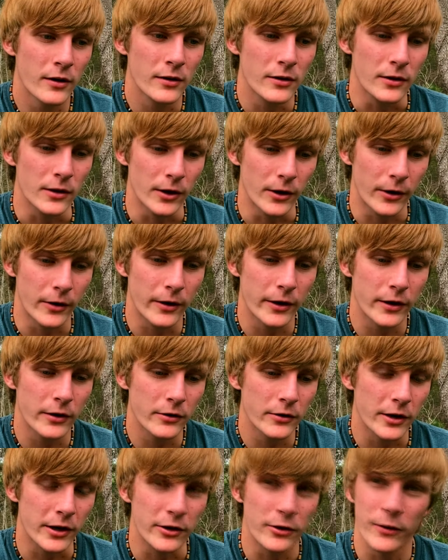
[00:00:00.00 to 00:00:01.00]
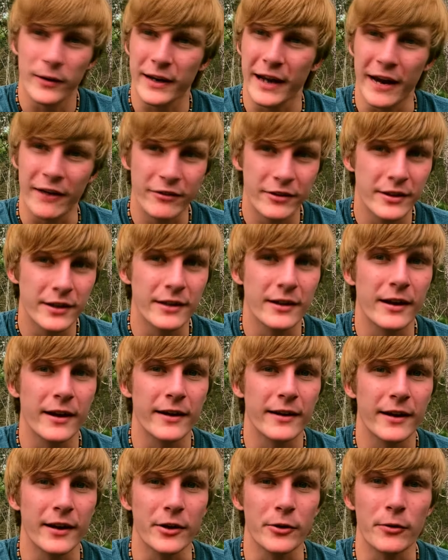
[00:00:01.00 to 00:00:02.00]
learning and doing everything that I
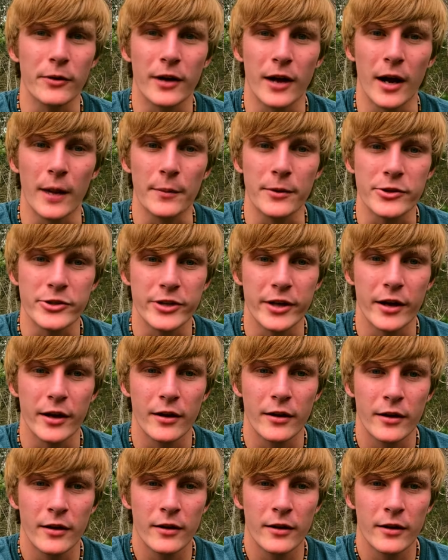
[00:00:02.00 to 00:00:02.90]
can to accomplish that.